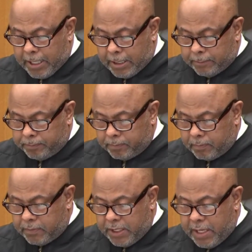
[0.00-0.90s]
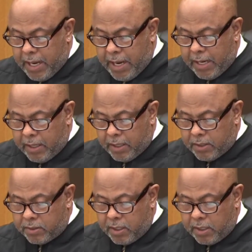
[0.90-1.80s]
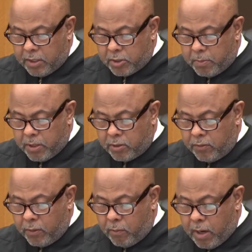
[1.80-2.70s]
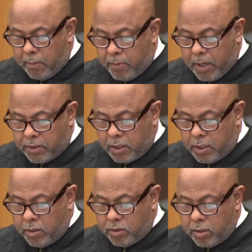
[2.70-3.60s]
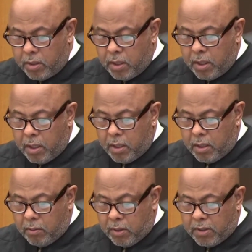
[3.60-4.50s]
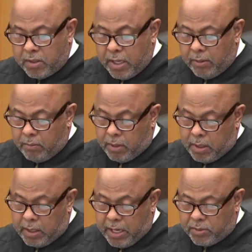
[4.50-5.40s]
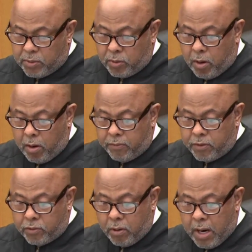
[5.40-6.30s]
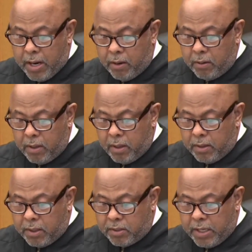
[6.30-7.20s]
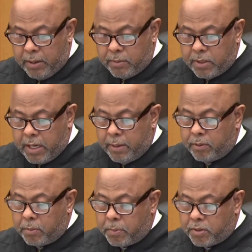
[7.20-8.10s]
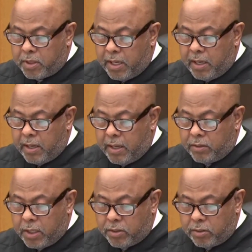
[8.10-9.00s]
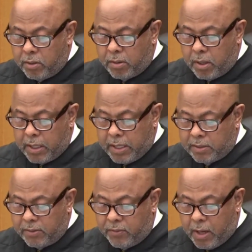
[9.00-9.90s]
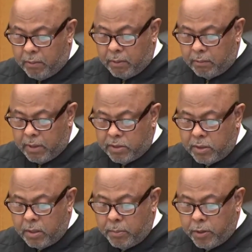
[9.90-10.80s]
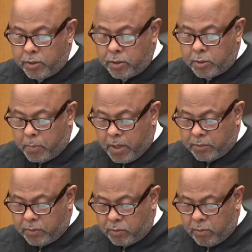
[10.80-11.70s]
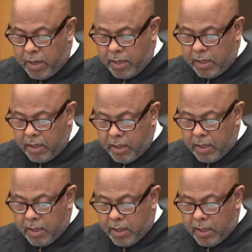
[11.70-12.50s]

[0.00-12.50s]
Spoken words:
D8 is the dismissal for want of prosecution. When the case was called for trial, the state was unable to proceed, and Judge Newkirk has the following reason: the motion to suppress was granted,